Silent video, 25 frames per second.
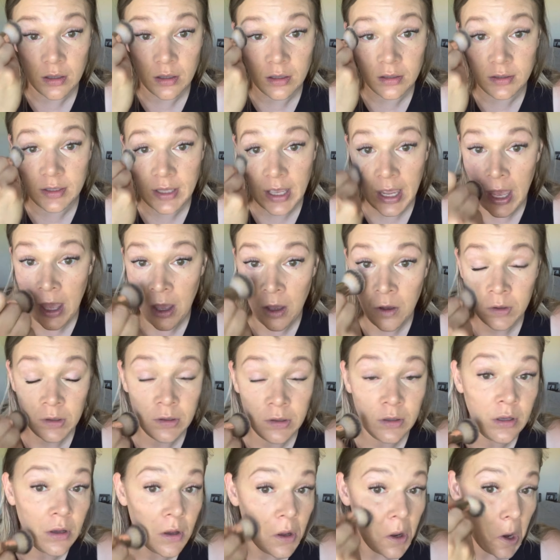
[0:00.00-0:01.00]

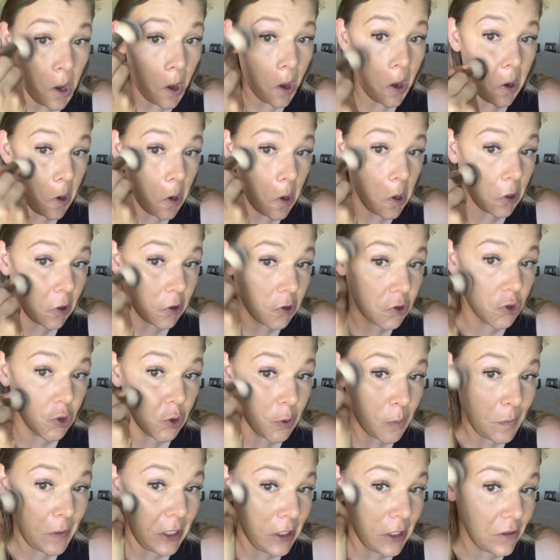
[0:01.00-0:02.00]
down and look
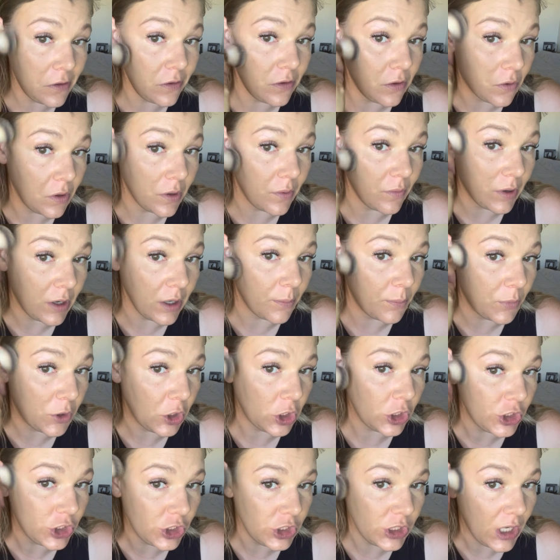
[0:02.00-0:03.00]
droopy, so we want to
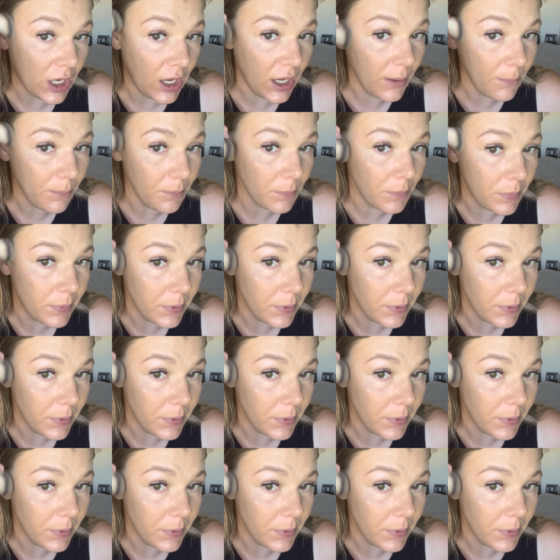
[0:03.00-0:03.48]
push up.